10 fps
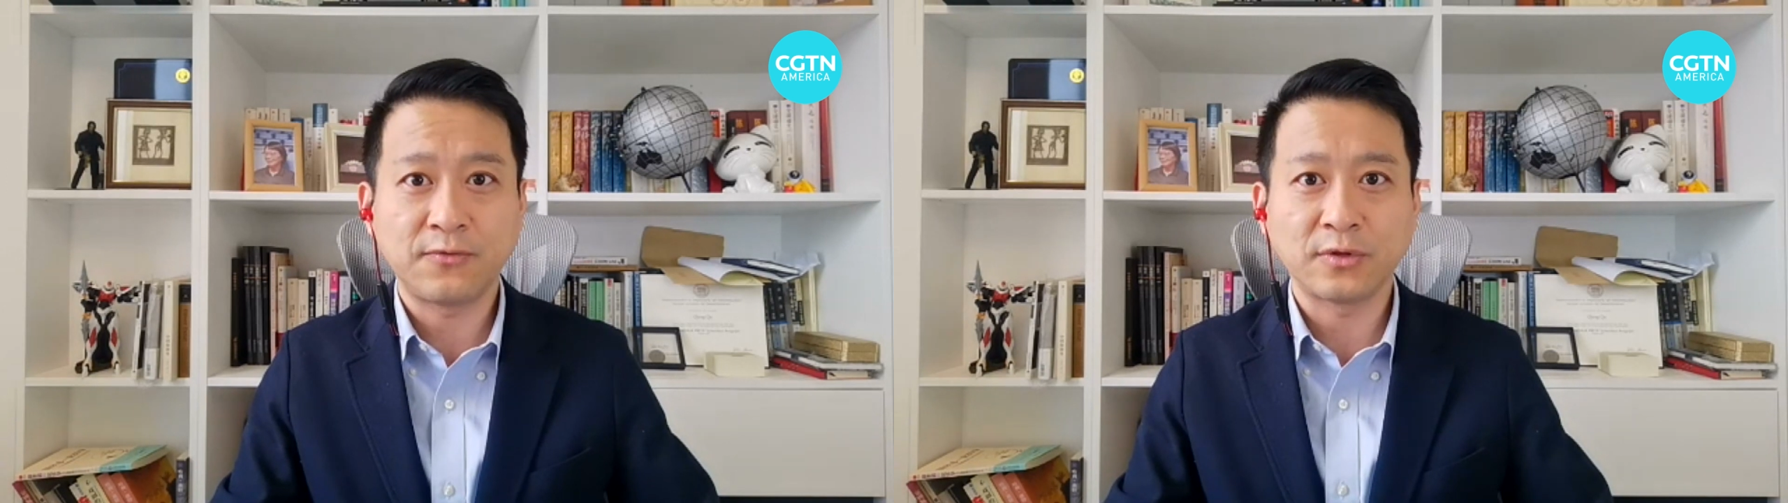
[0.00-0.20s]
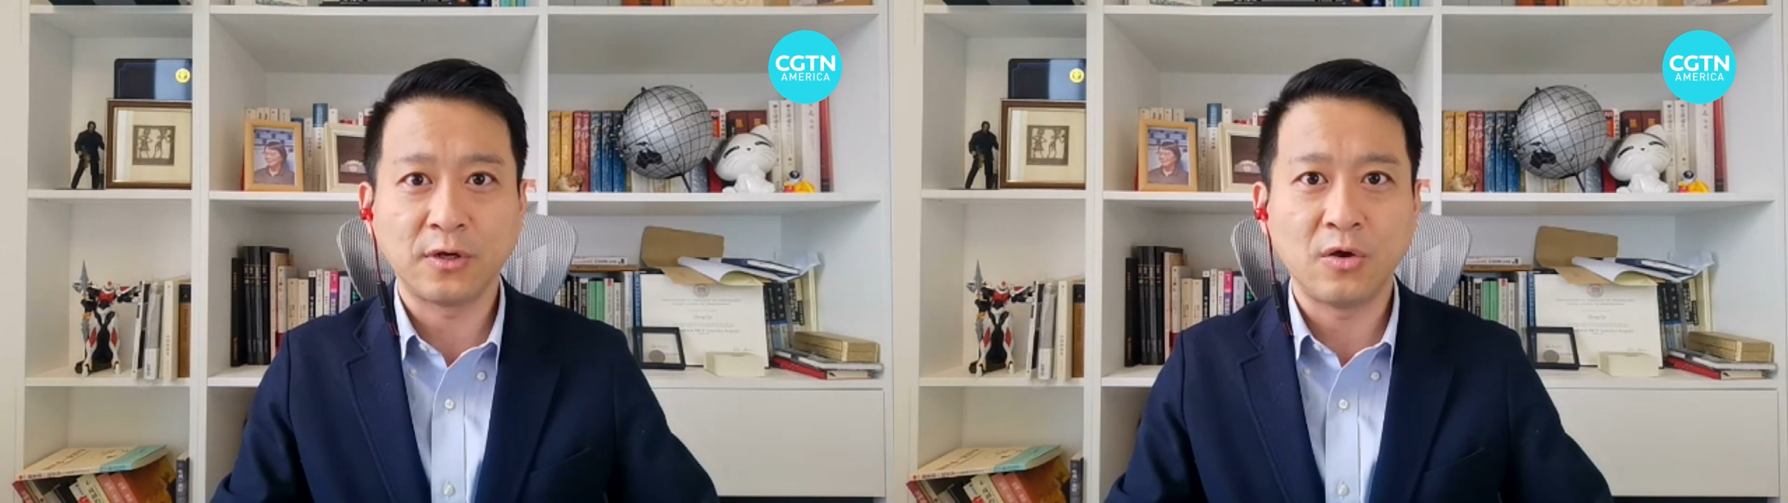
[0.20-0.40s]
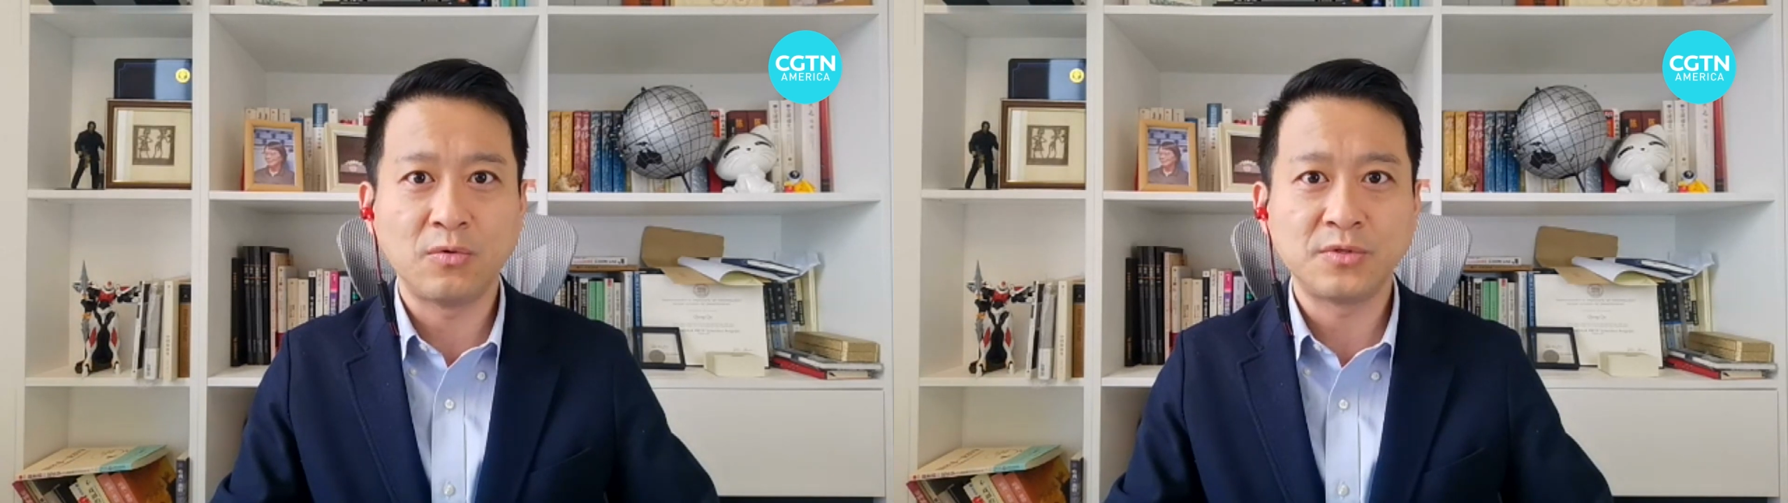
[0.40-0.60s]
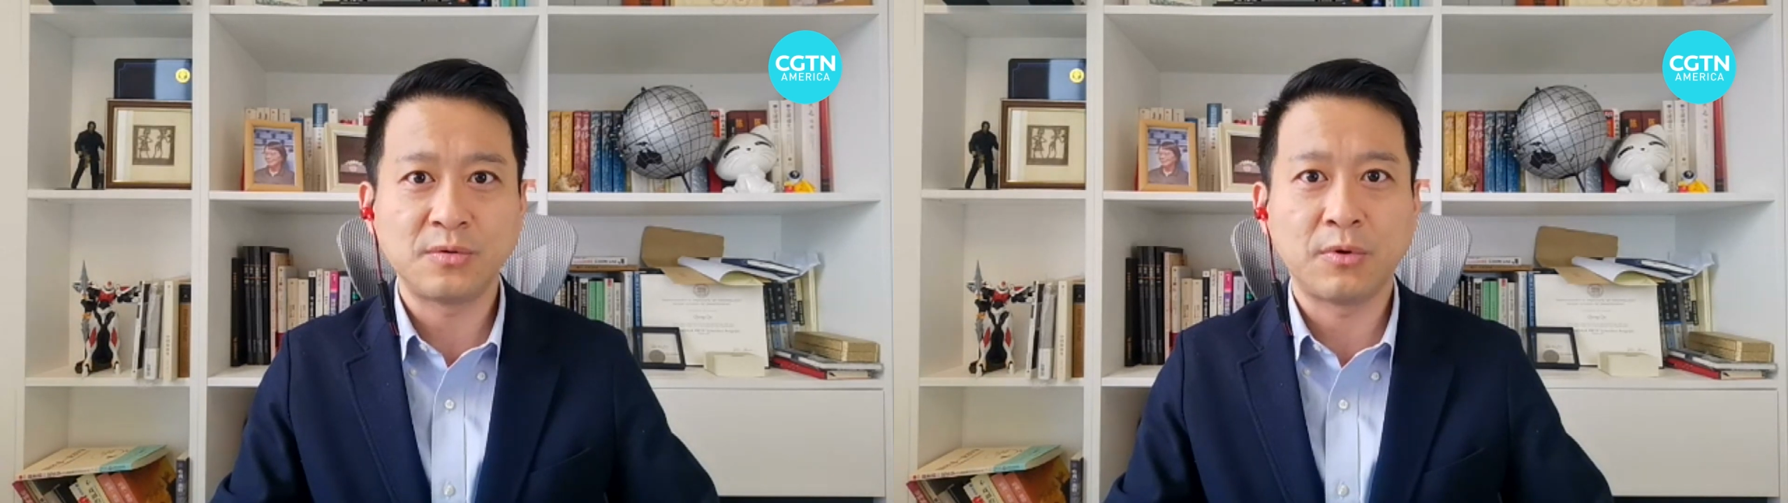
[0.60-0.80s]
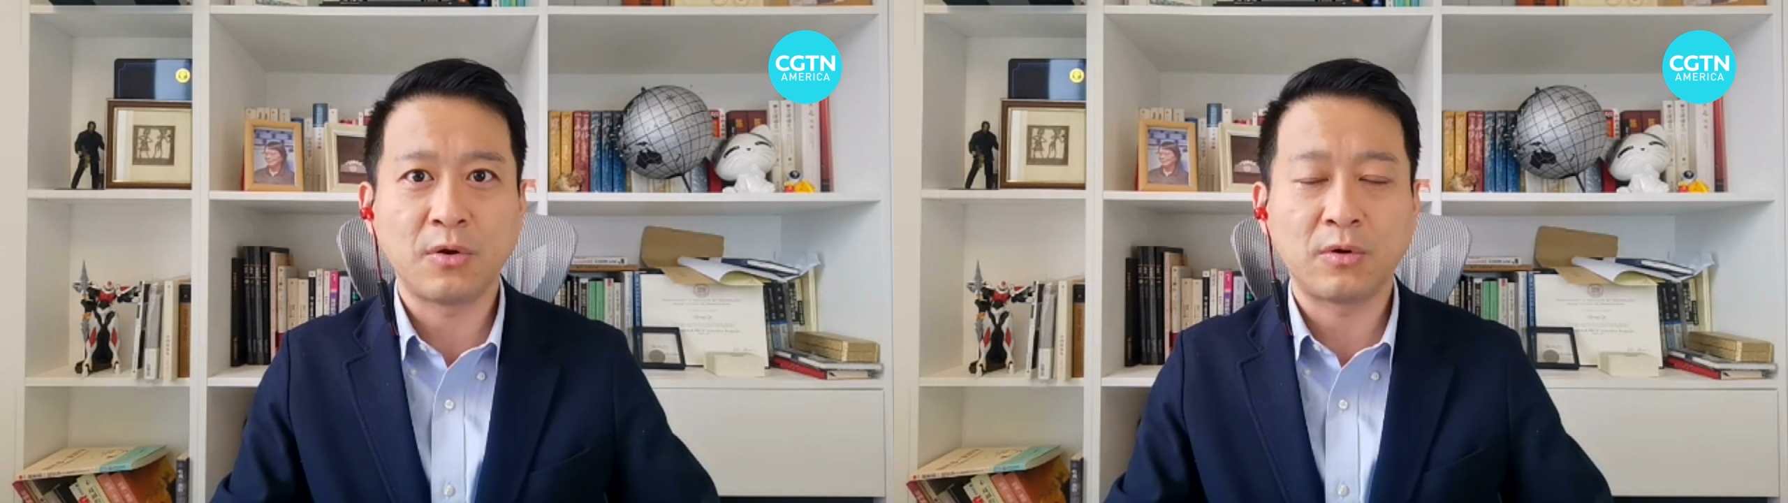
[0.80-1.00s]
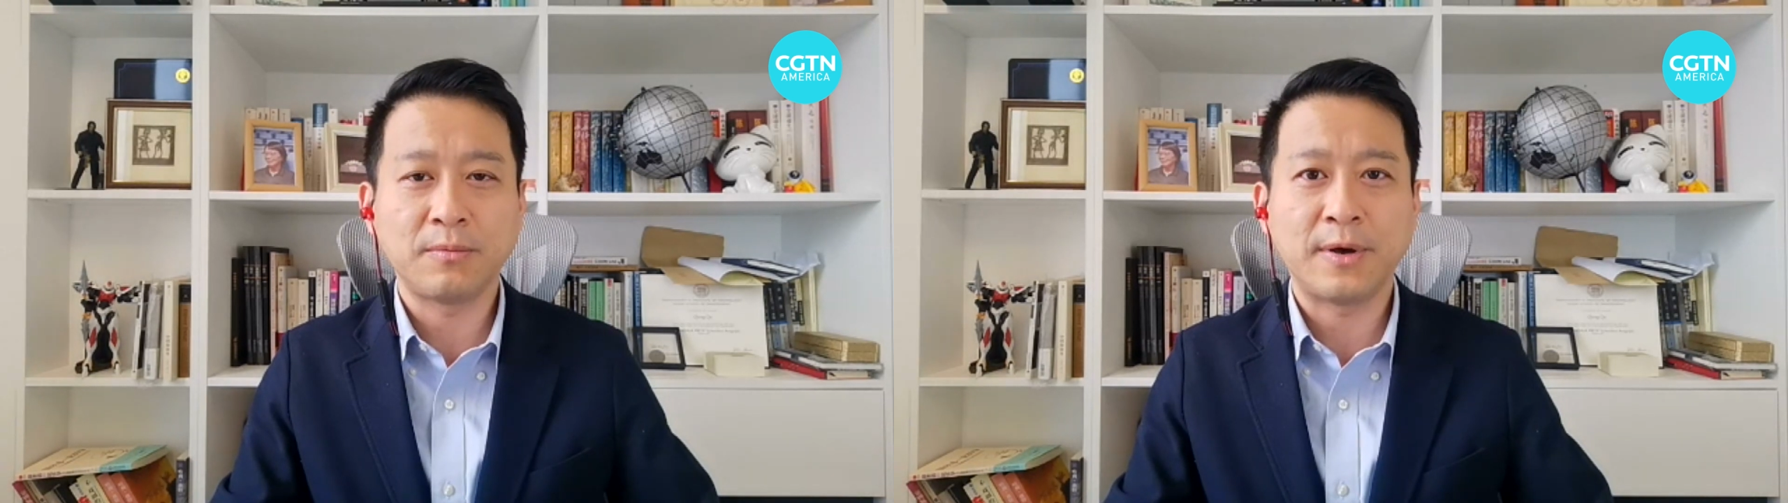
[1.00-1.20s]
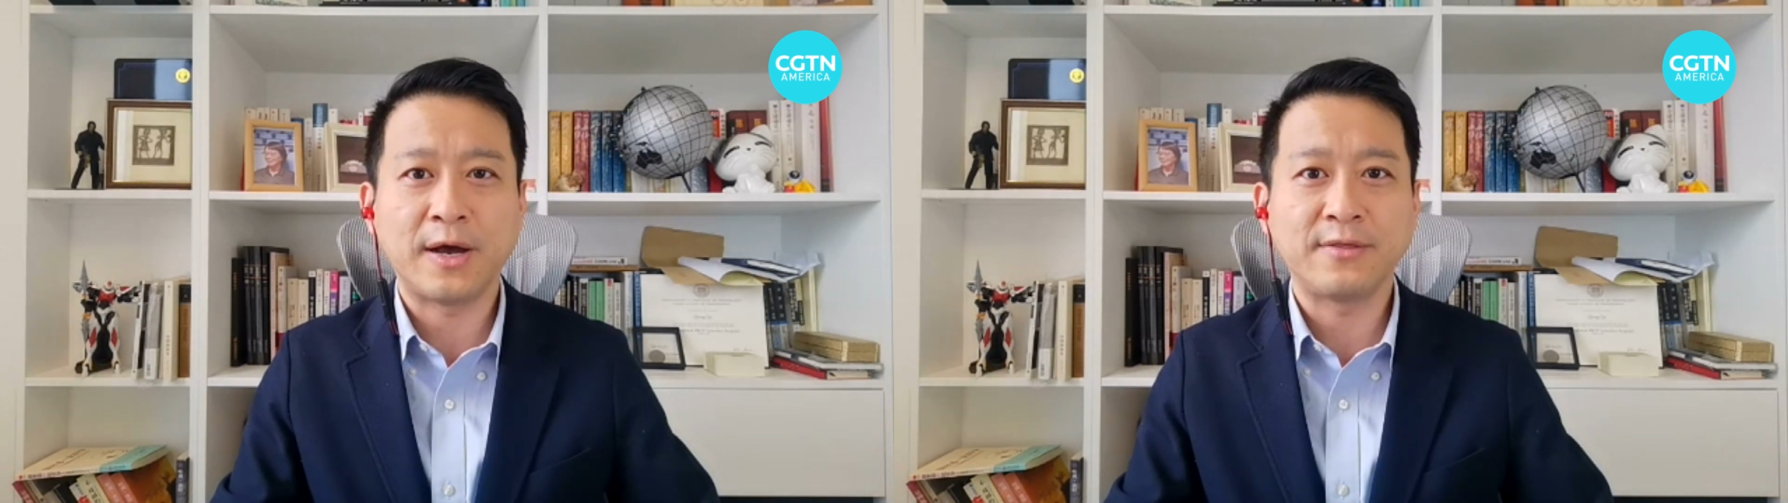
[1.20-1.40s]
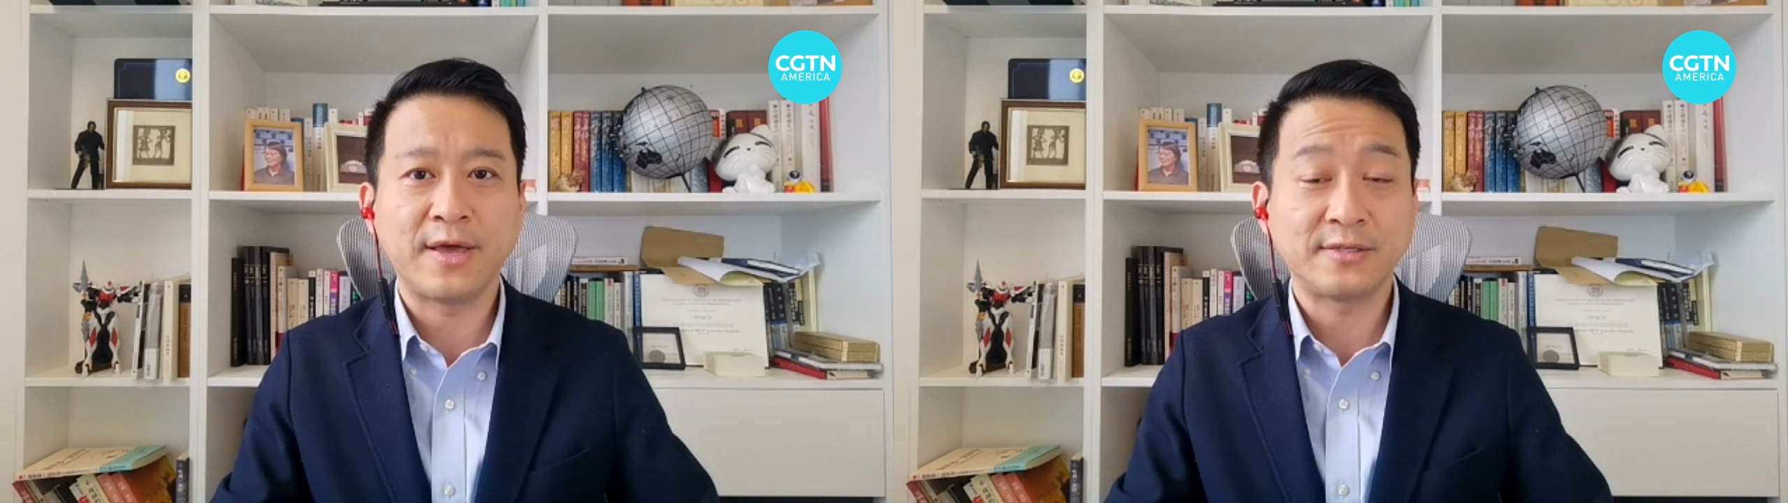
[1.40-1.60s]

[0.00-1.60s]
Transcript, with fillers: for the loans to borrowed by the